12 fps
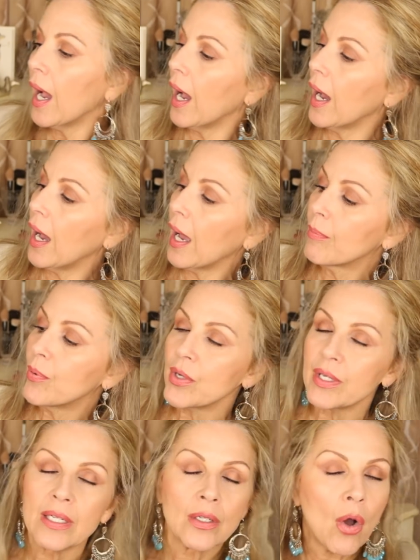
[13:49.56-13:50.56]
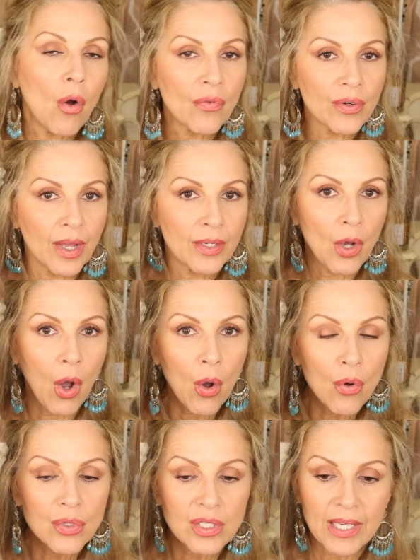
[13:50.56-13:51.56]
I put it in overnight
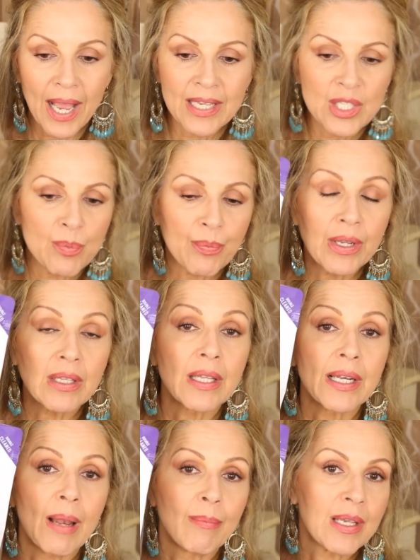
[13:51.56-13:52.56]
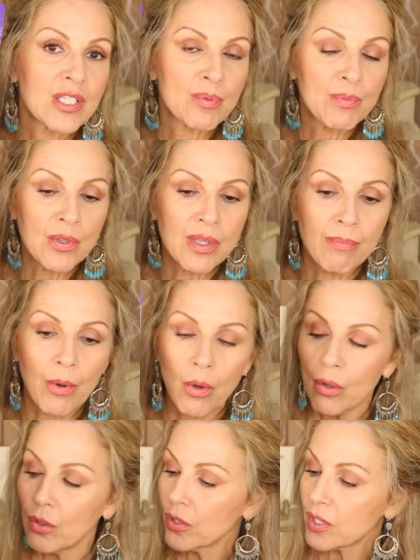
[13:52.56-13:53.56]
oats. I sprinkle it on my smoothie
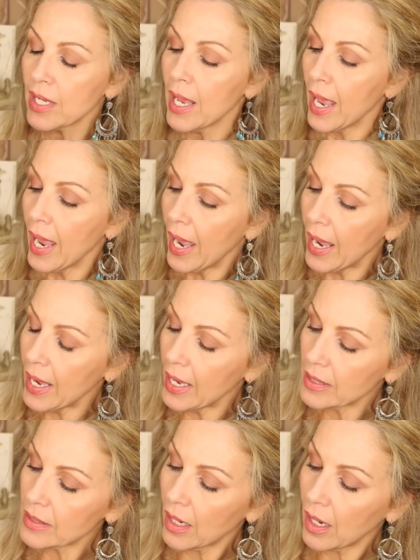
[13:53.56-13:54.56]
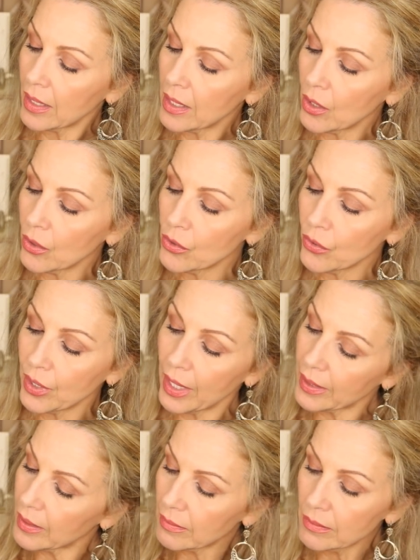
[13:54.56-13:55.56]
bowls. And here you're
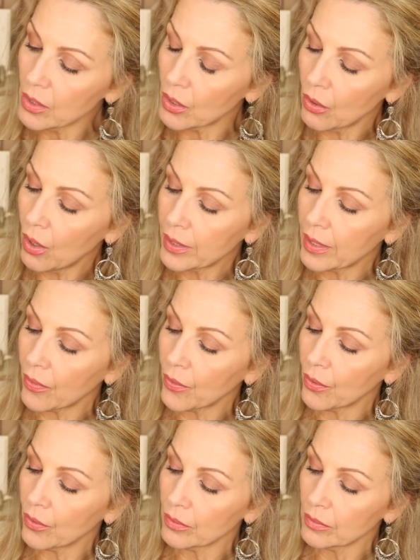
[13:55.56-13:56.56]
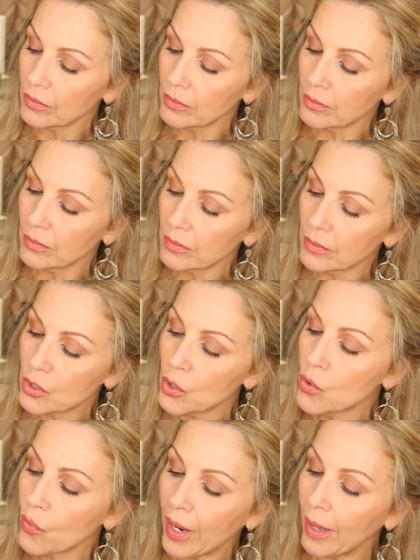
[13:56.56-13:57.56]
getting, you know, another
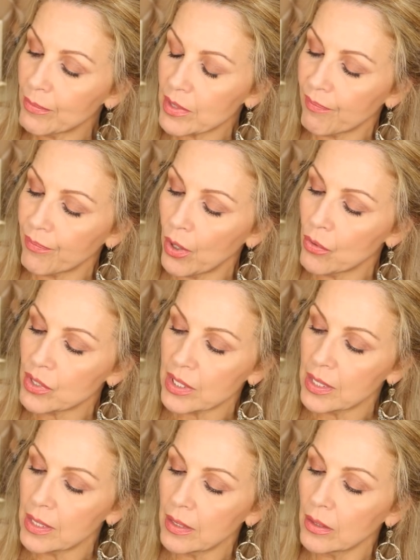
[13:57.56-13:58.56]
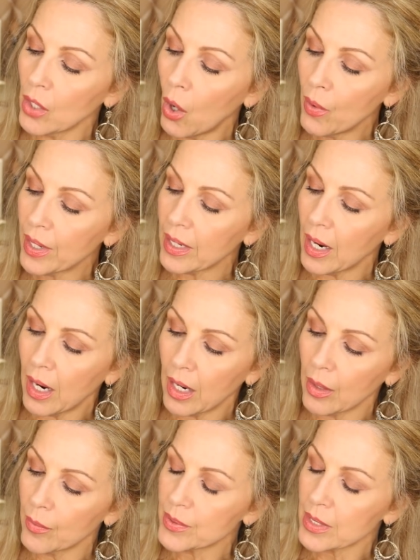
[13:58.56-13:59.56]
2 grams of protein, low in
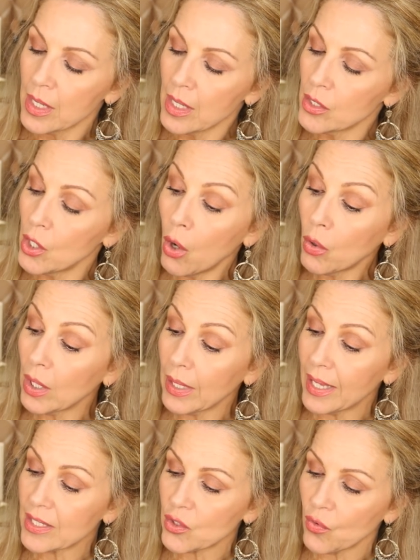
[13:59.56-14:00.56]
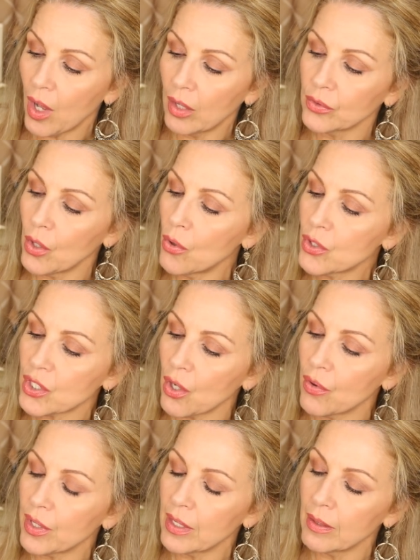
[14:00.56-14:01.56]
carbs, no cholesterol, no
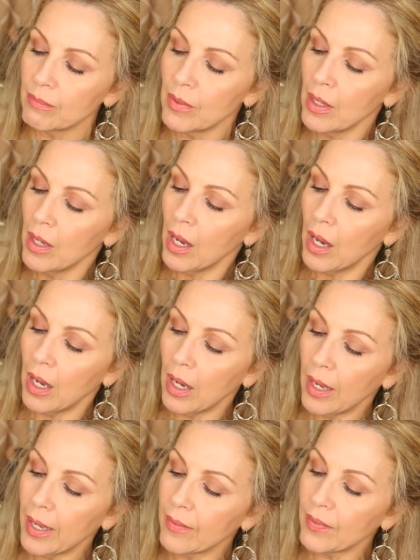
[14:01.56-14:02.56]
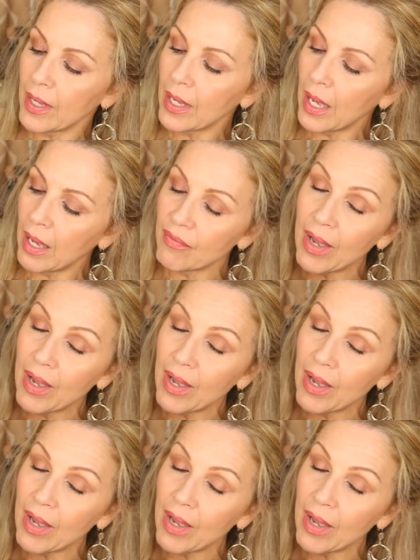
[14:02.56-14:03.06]
sodium, and they have